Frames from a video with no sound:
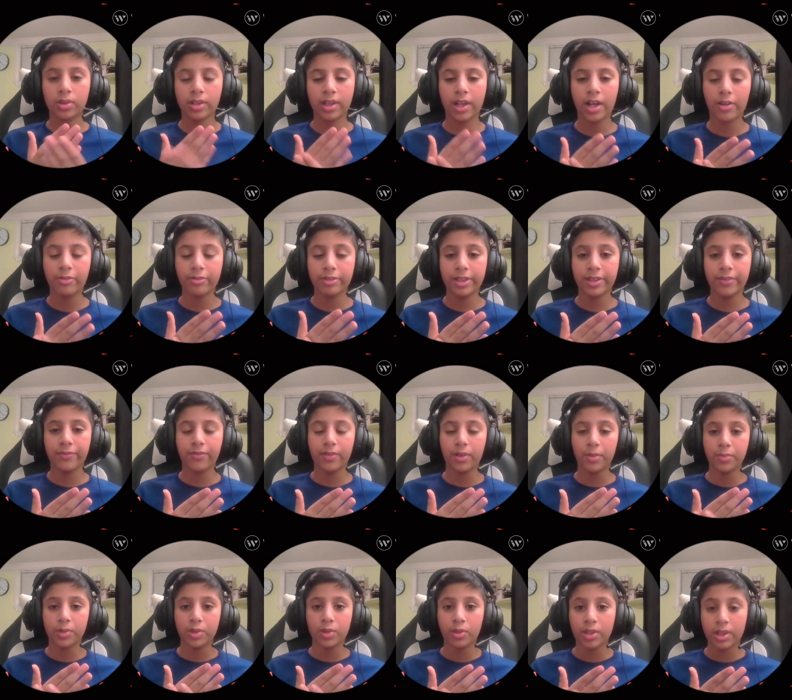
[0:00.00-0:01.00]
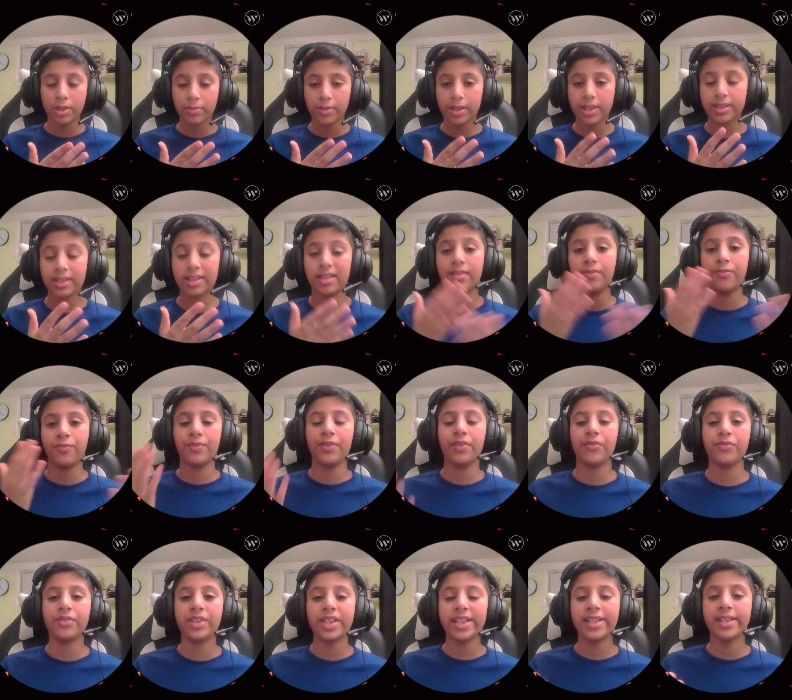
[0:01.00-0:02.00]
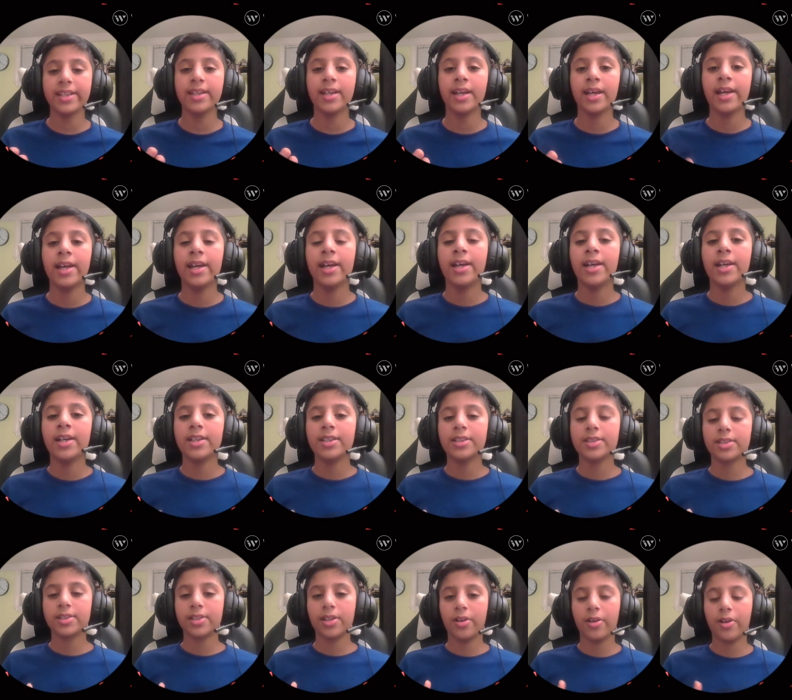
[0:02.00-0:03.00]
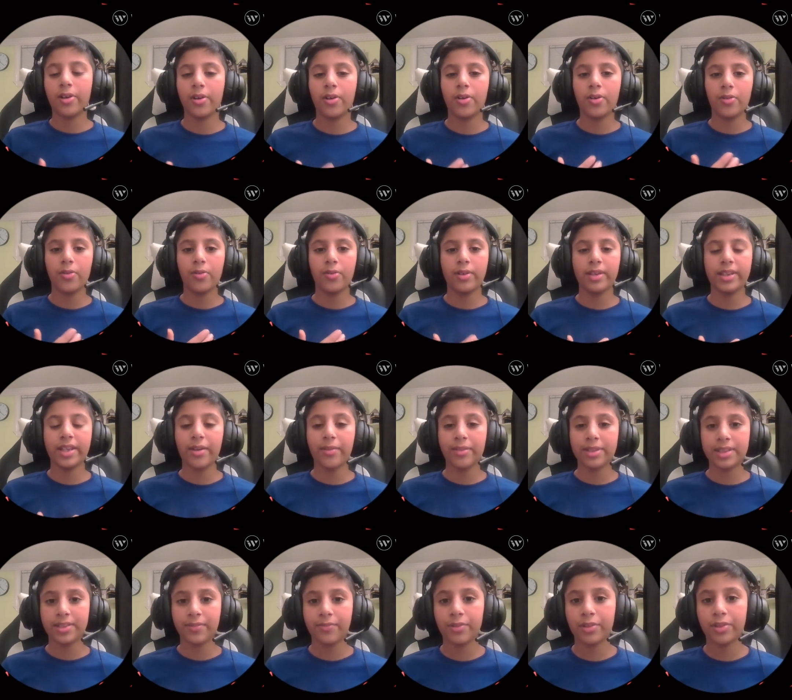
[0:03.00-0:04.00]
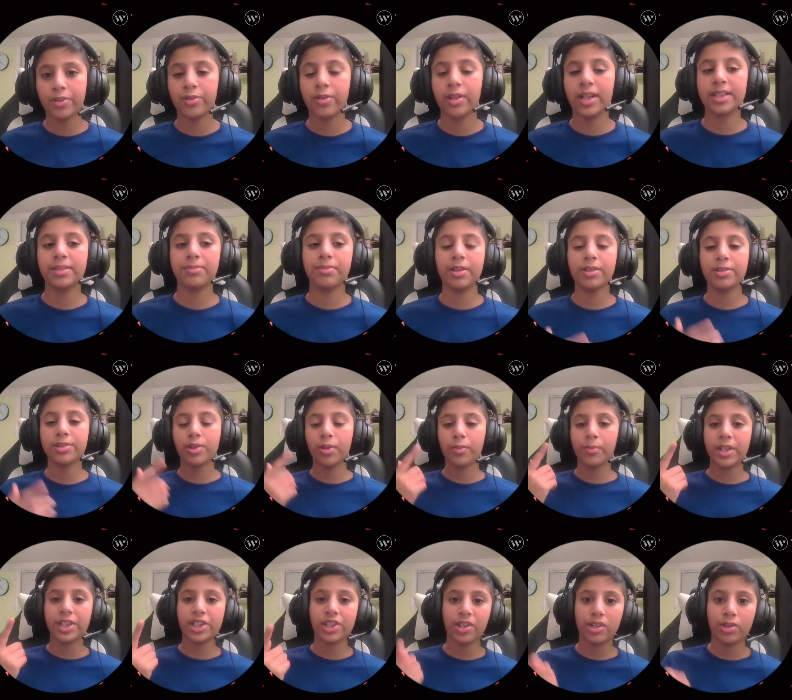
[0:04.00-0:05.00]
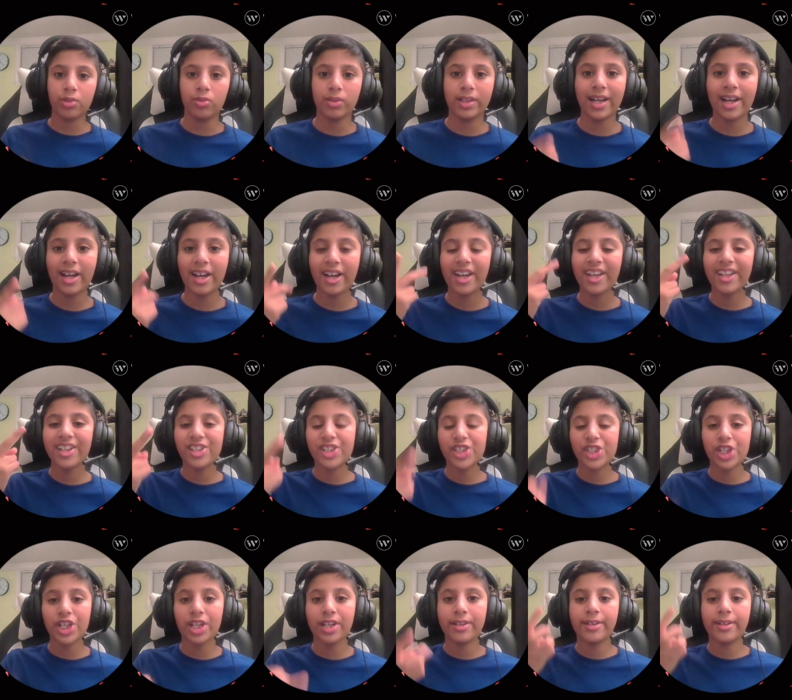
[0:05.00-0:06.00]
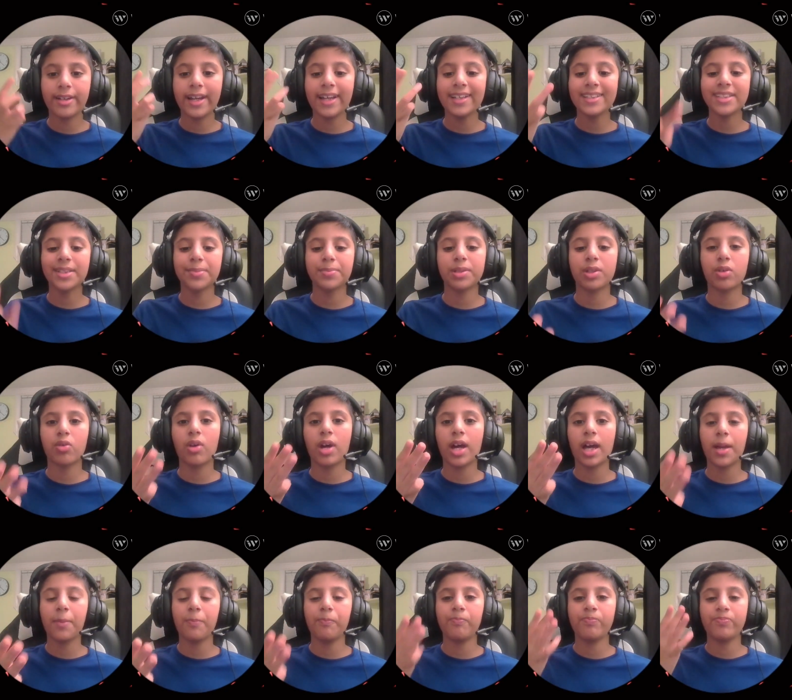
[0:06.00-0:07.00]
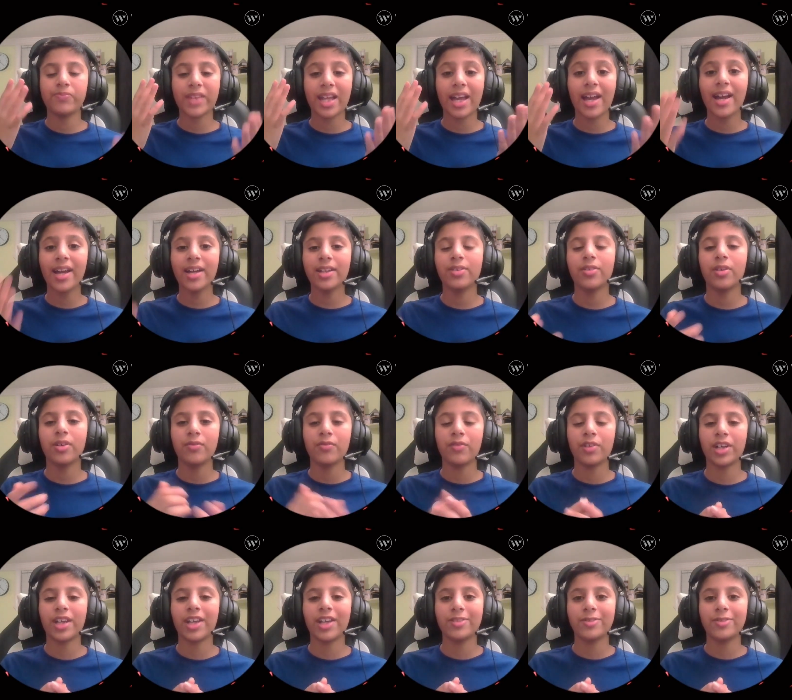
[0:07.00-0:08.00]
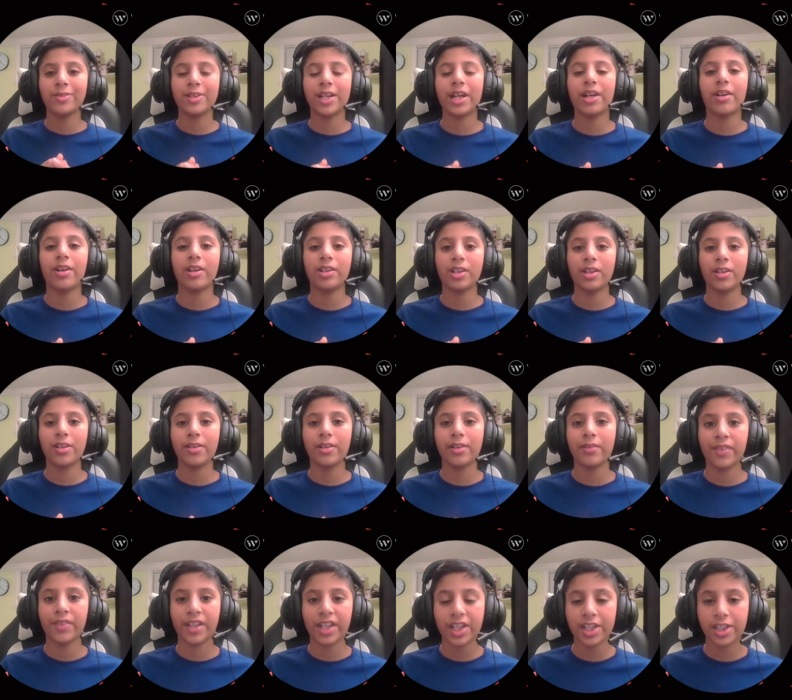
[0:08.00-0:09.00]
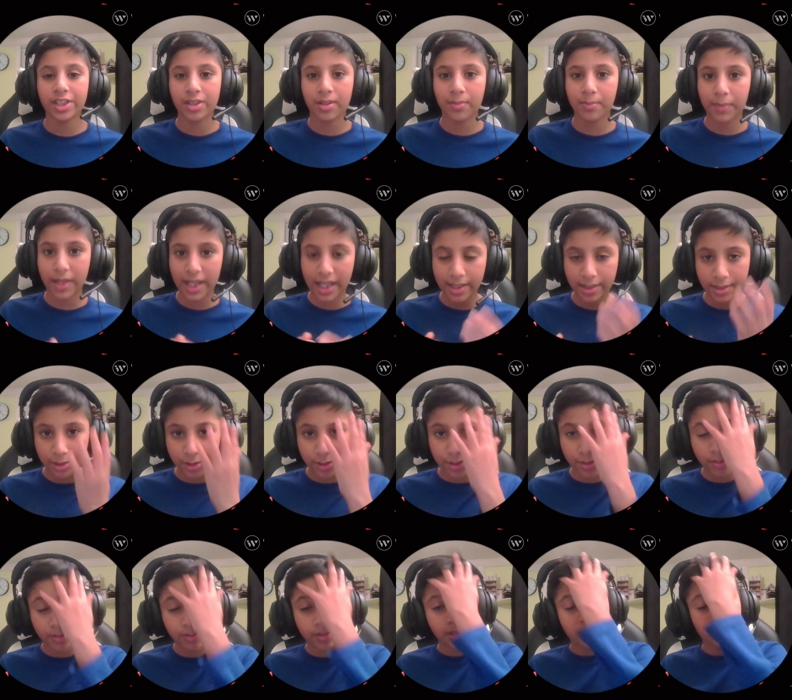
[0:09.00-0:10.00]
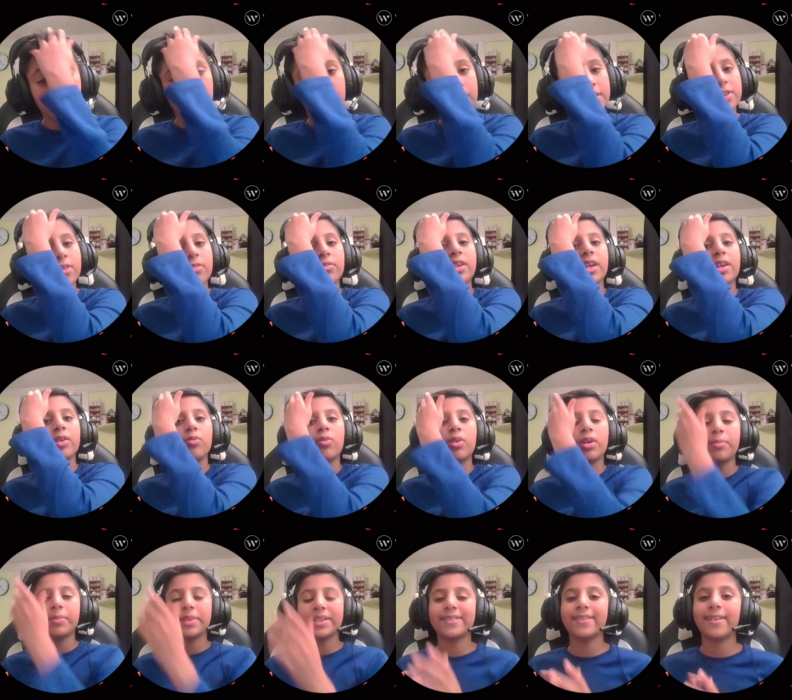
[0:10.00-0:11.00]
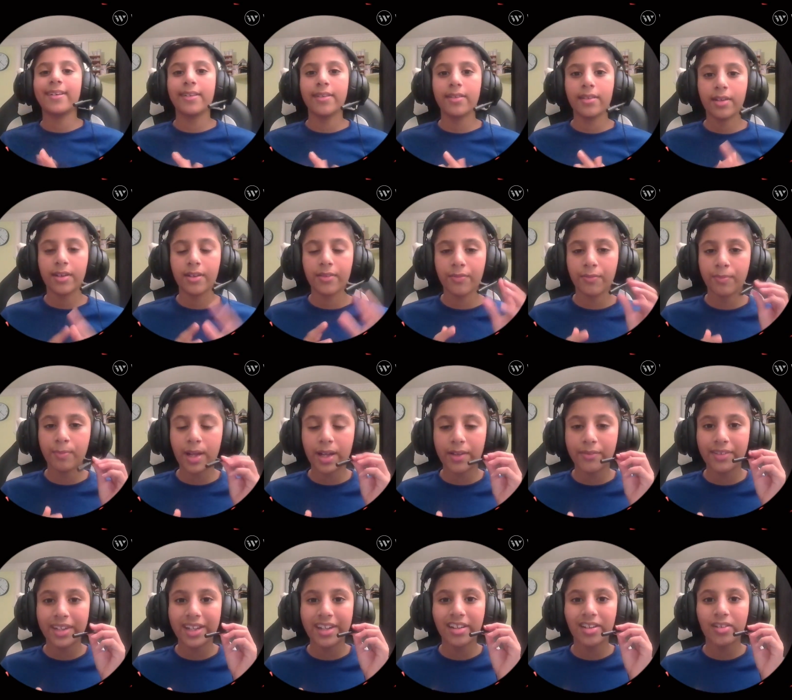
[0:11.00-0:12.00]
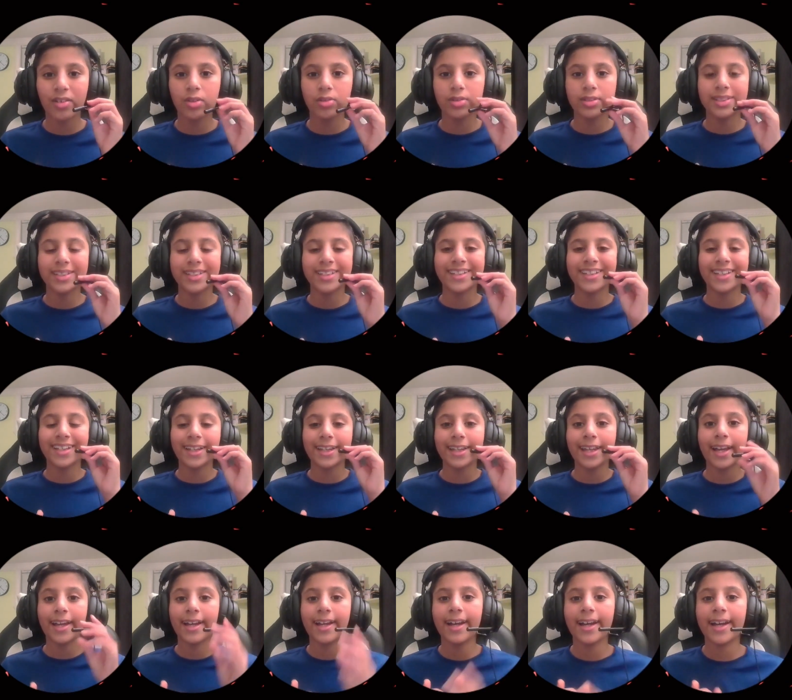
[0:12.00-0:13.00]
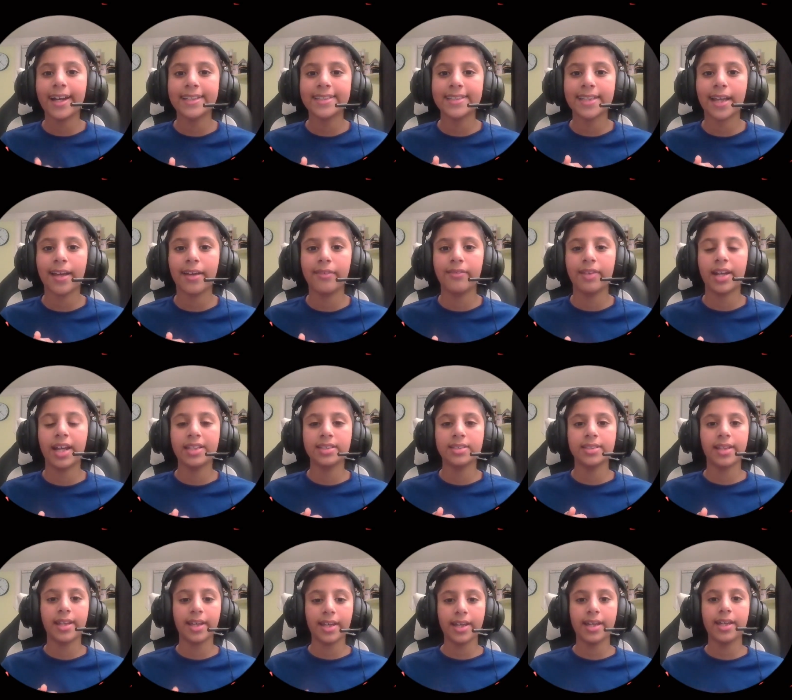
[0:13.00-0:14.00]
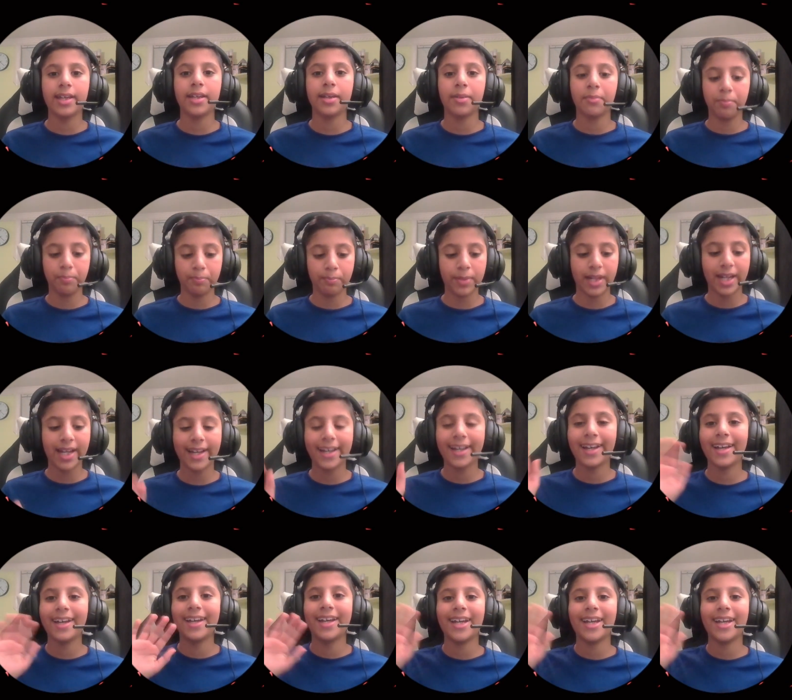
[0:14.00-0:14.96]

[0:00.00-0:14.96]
counting from 21 till 50. So that was it for today's video. So make sure to like, share, and subscribe. And don't forget to turn on the notification bell too, so that you won't miss any of my videos. And yeah, guys, have a nice day. Bye.